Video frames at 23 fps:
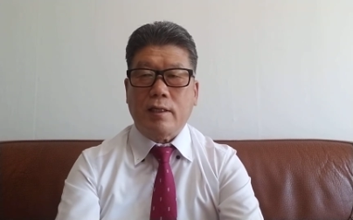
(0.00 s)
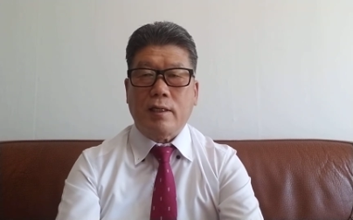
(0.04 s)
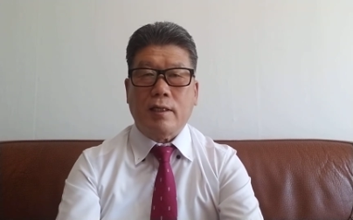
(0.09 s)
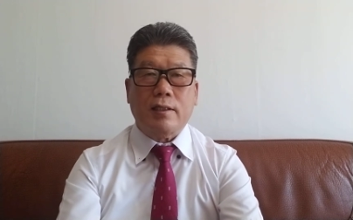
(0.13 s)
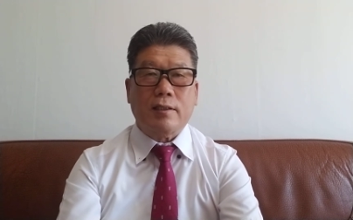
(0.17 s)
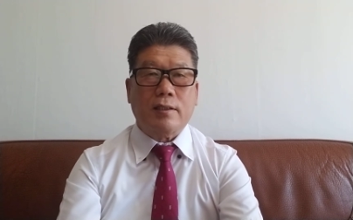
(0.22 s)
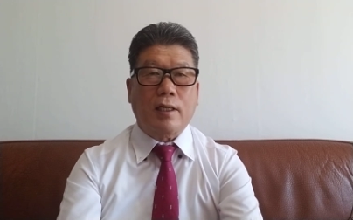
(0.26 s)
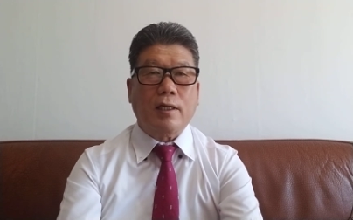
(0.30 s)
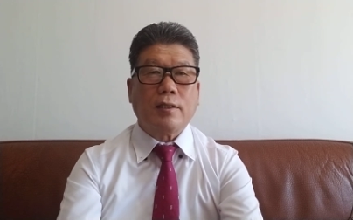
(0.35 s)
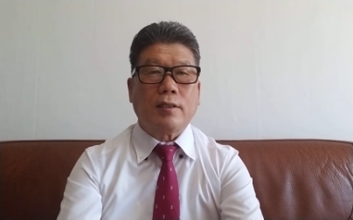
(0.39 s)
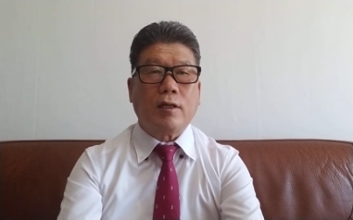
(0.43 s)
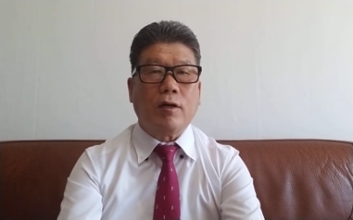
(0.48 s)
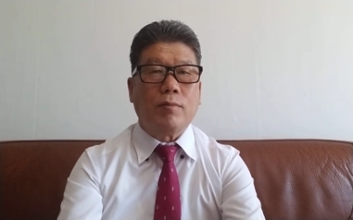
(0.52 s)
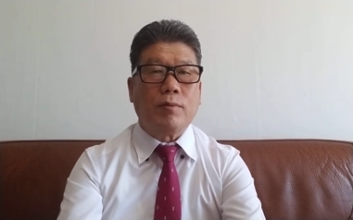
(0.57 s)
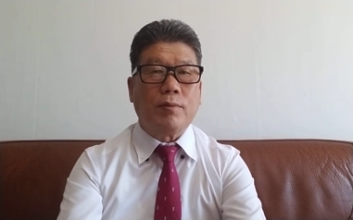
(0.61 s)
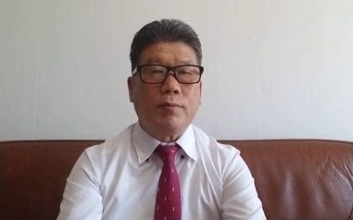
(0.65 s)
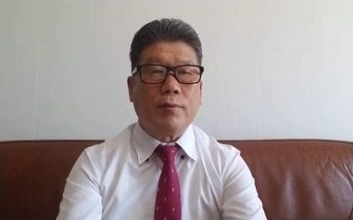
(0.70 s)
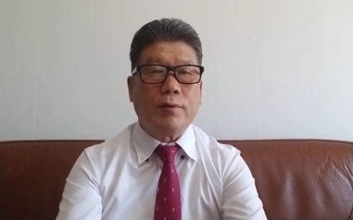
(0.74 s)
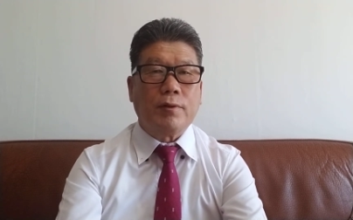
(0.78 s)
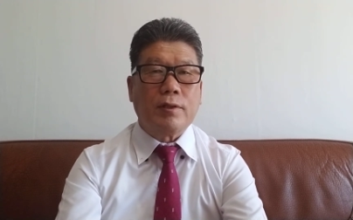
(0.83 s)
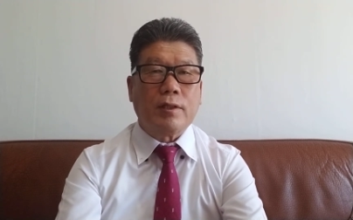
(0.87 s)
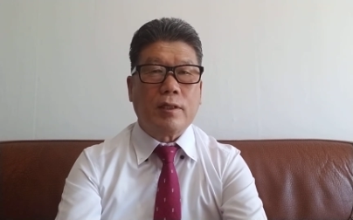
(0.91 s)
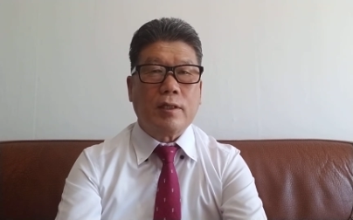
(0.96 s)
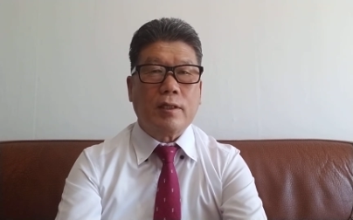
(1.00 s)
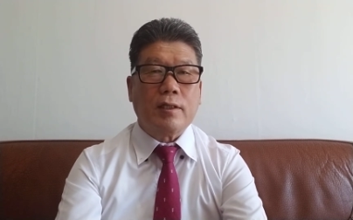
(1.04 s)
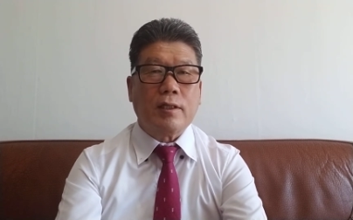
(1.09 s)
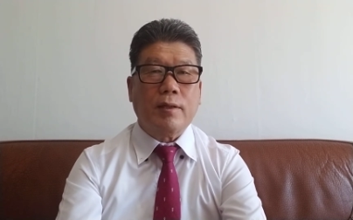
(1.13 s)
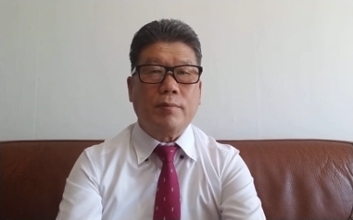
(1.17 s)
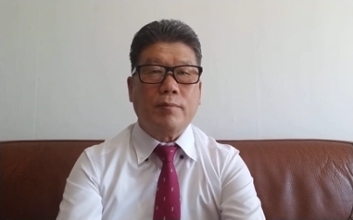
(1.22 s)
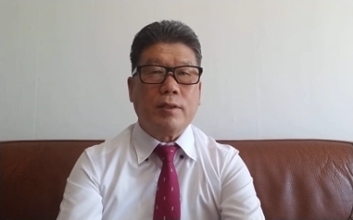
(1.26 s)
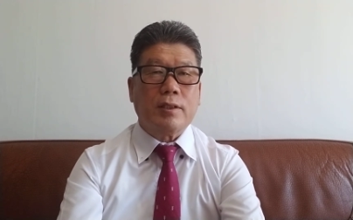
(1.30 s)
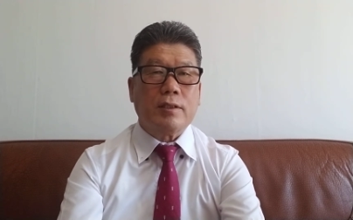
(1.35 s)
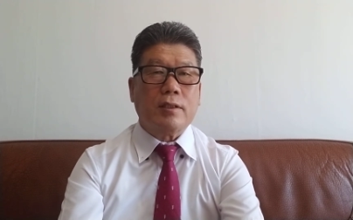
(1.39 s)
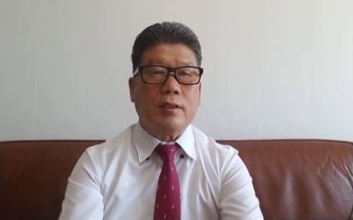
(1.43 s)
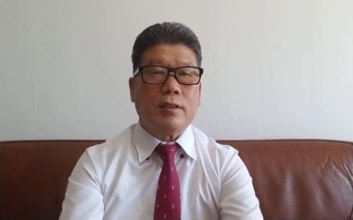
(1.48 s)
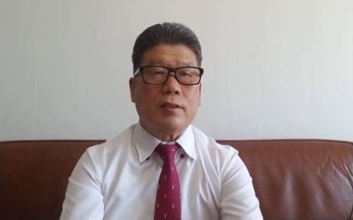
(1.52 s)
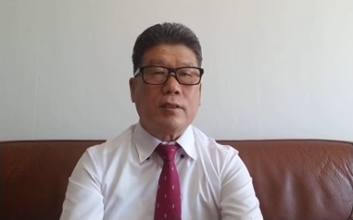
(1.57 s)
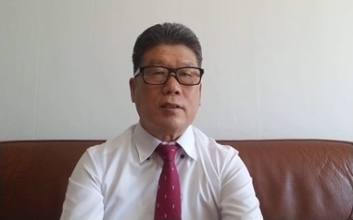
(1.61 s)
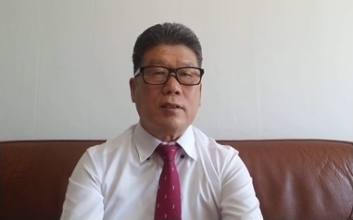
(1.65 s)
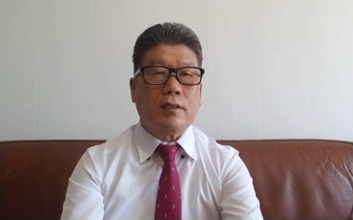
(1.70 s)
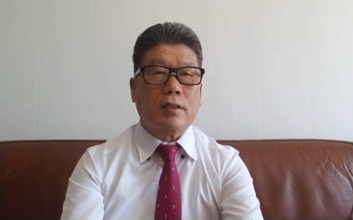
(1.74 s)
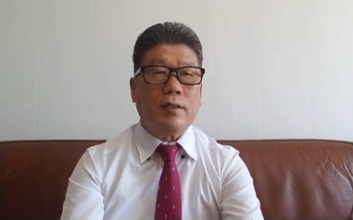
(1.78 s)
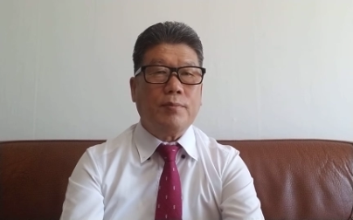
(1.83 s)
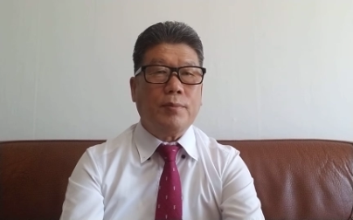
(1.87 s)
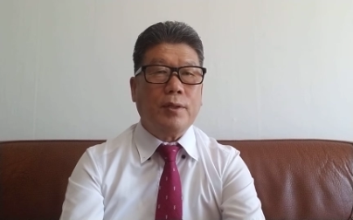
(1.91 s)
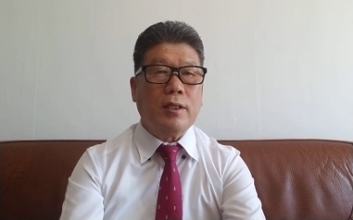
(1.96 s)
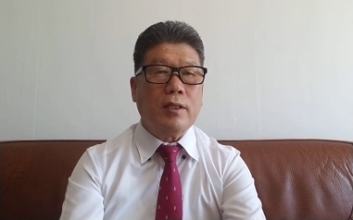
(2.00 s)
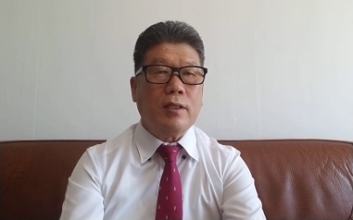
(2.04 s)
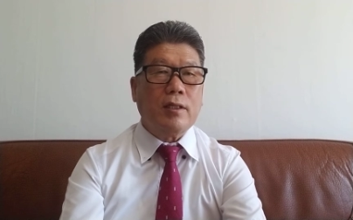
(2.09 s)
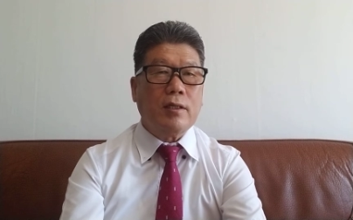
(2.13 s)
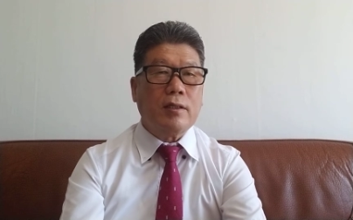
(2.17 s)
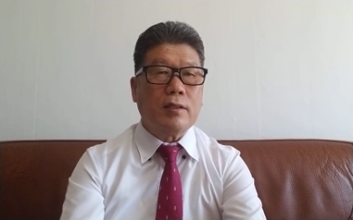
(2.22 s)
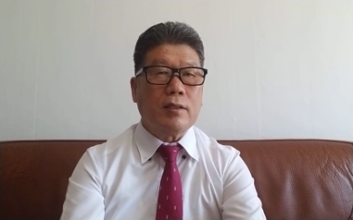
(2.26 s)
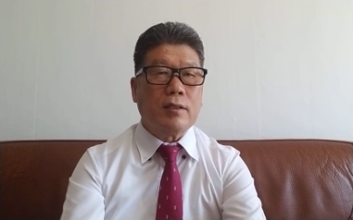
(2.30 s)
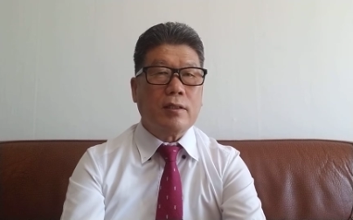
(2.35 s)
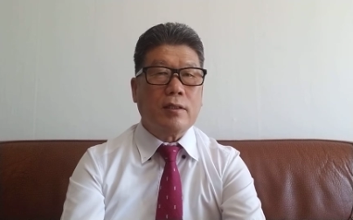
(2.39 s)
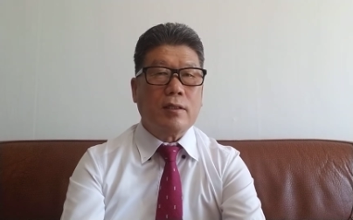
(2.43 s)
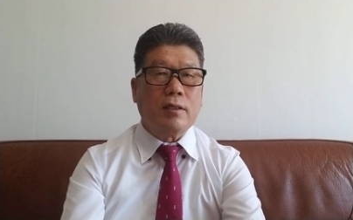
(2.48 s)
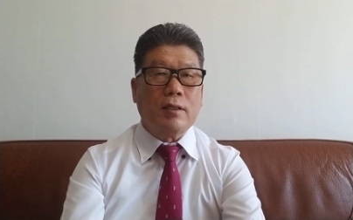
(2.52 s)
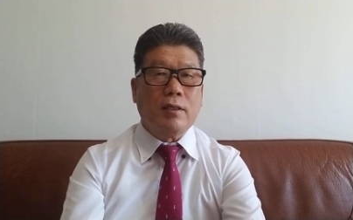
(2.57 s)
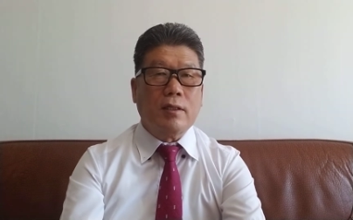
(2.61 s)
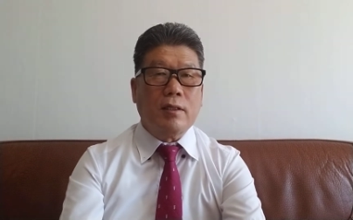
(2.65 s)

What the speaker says: sector of bond. Number six, depending on